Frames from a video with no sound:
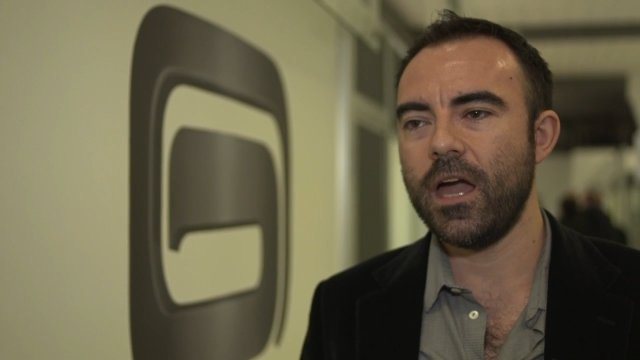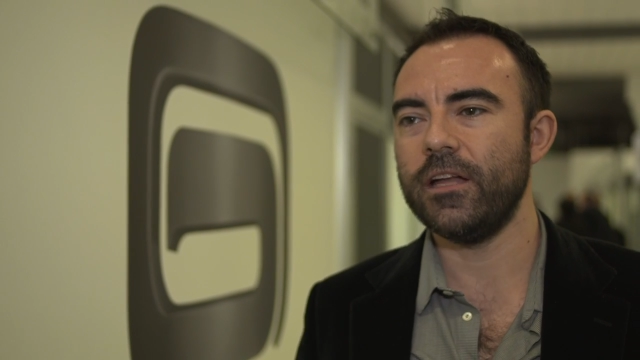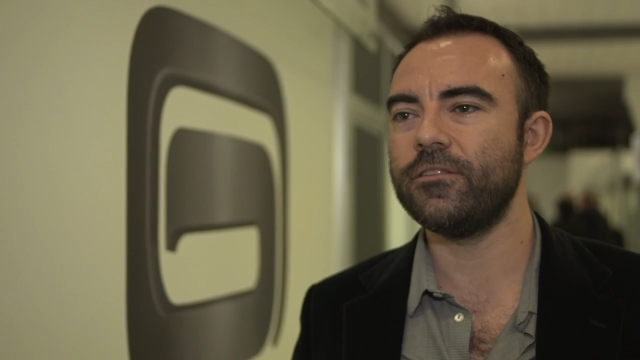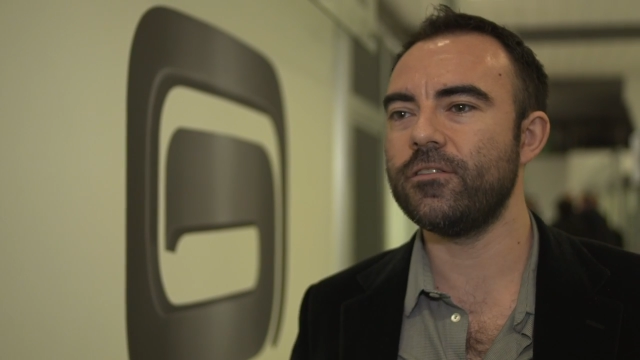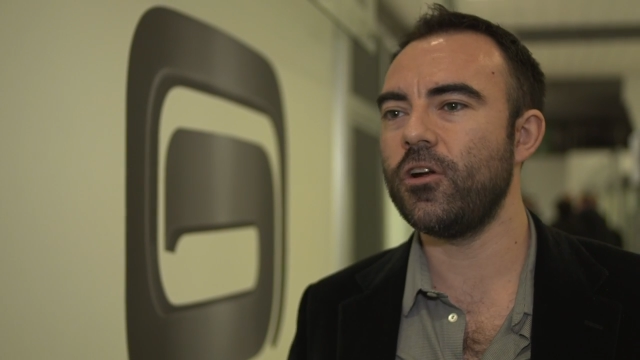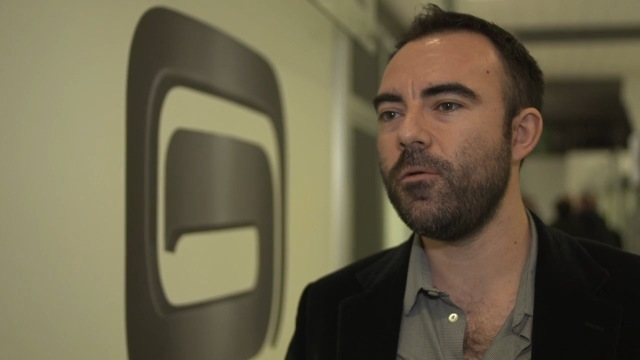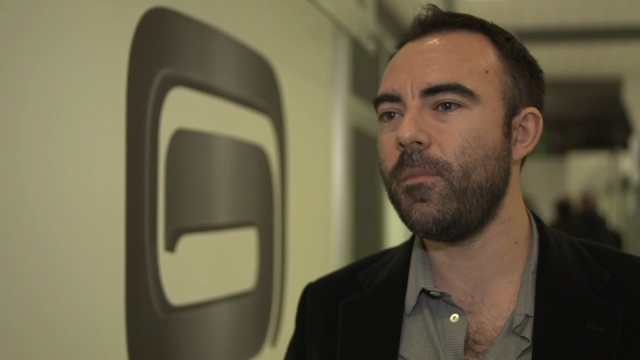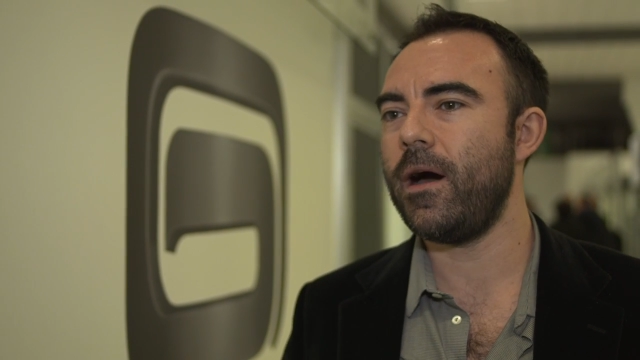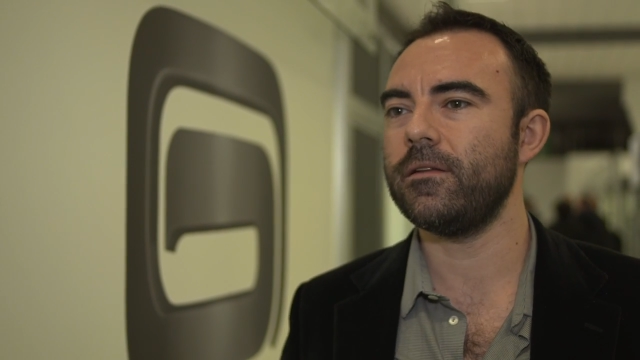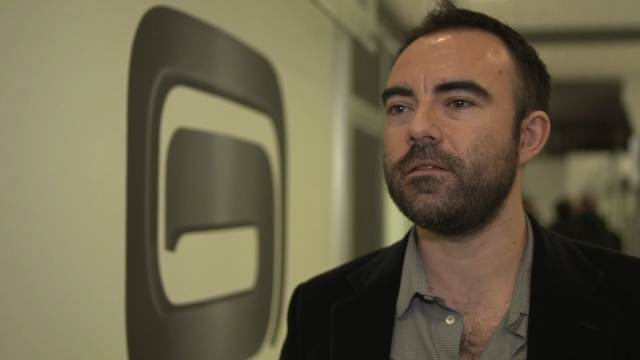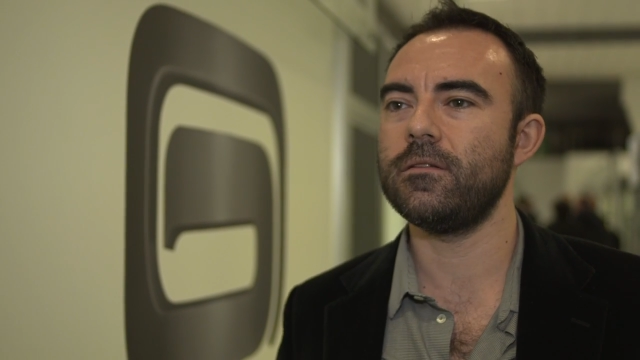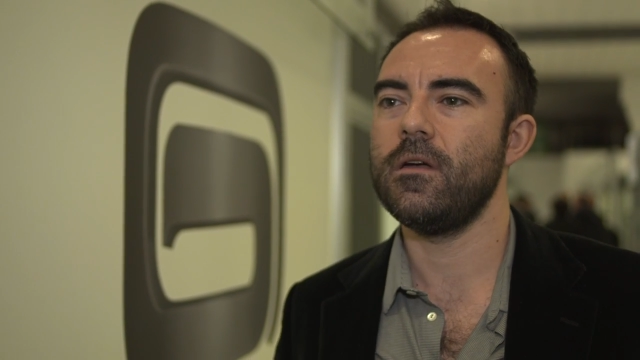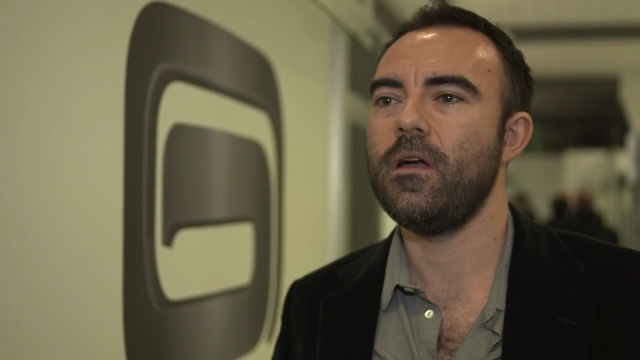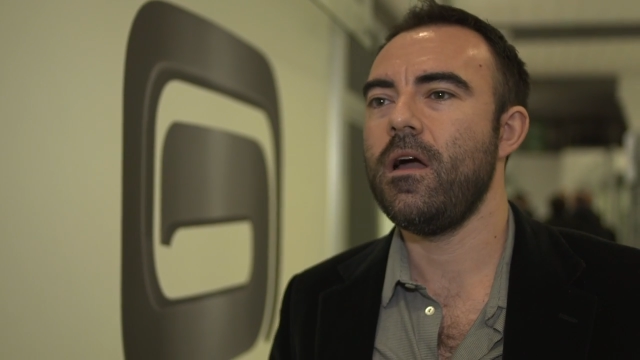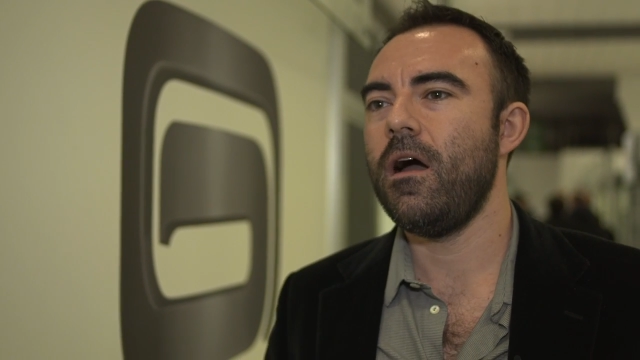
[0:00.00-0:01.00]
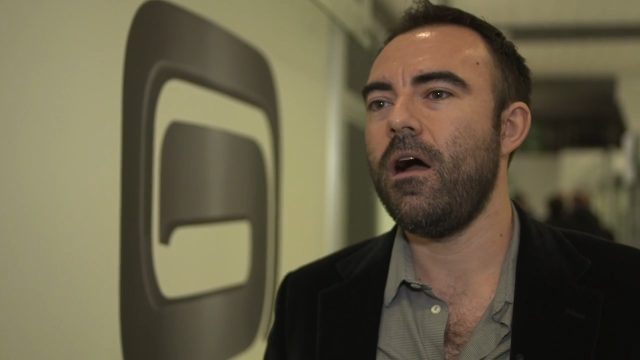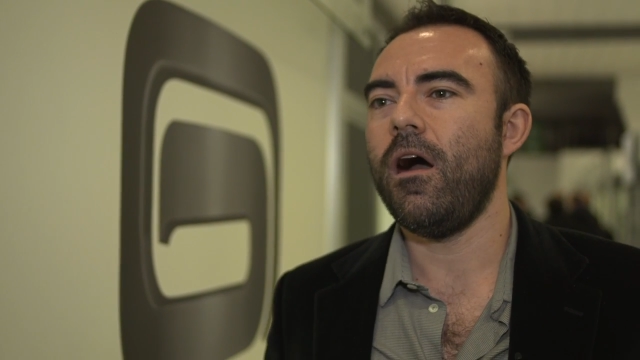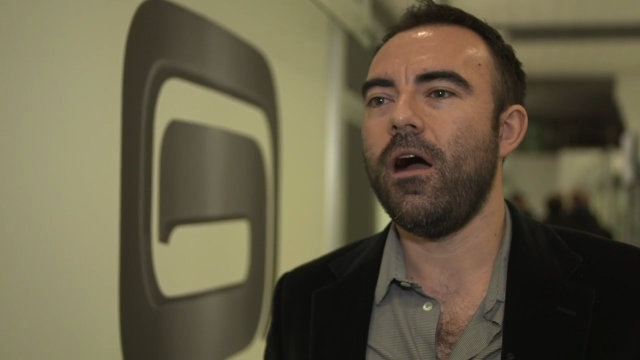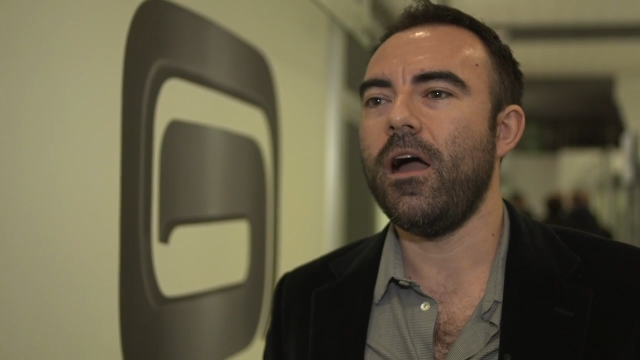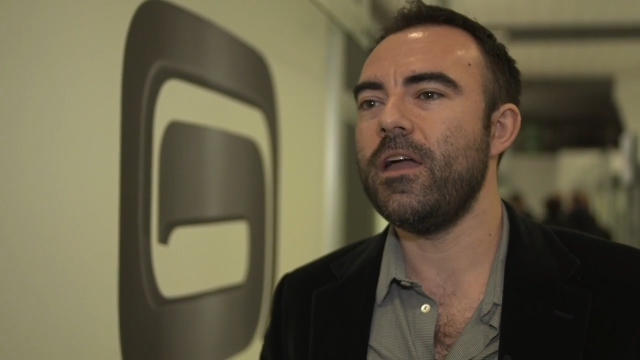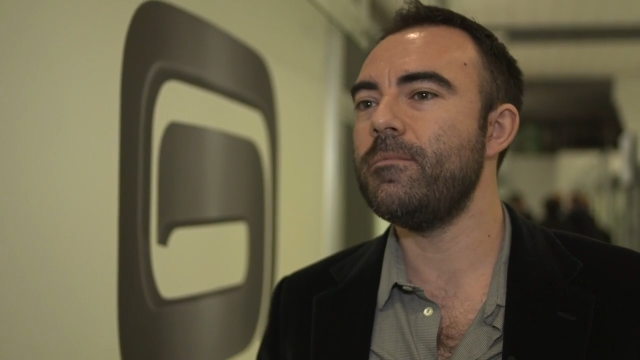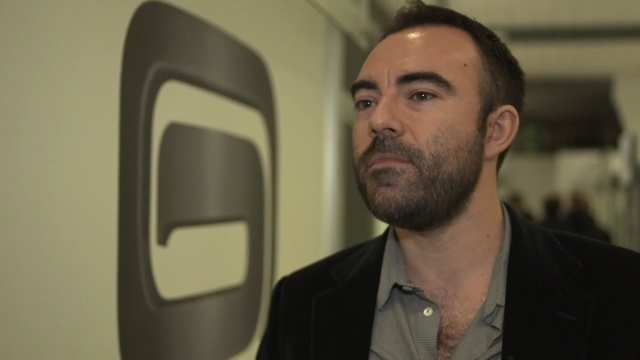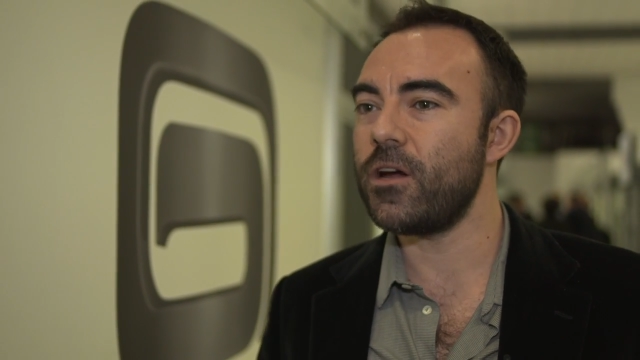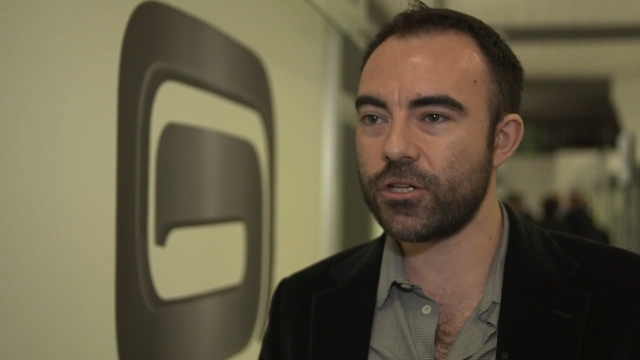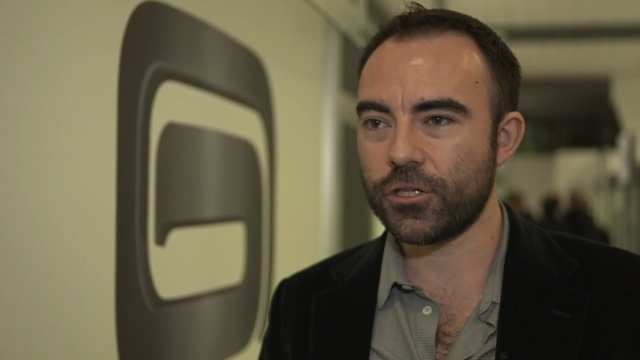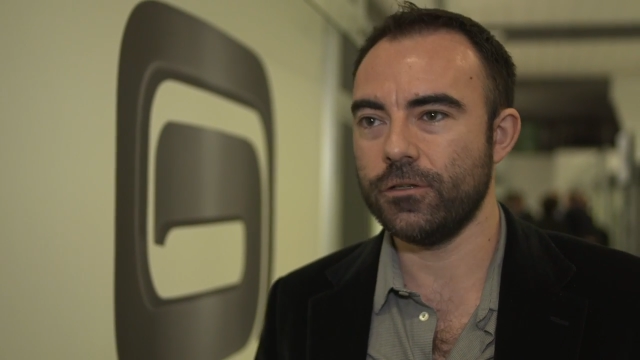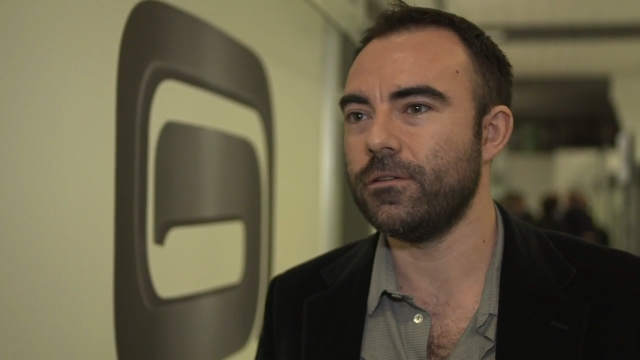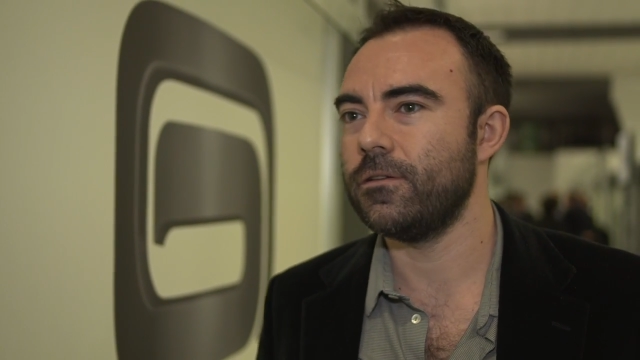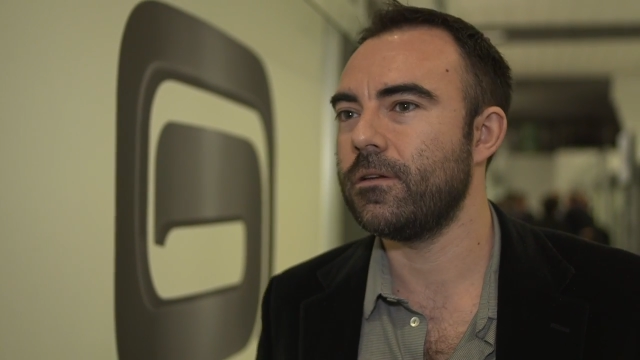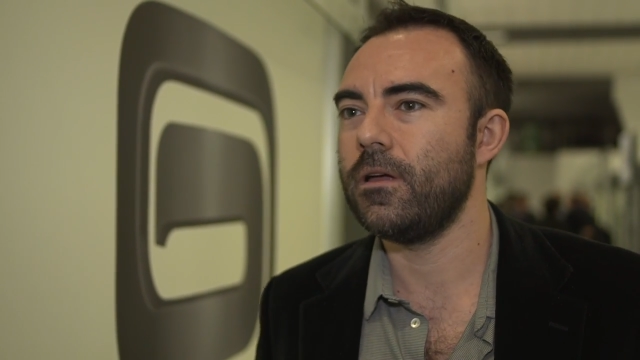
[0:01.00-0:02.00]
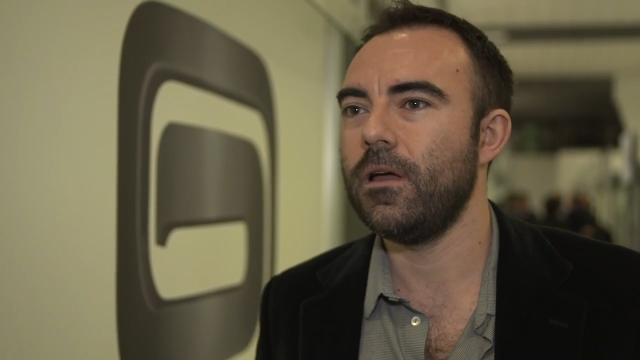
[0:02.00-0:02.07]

It's all about immersion,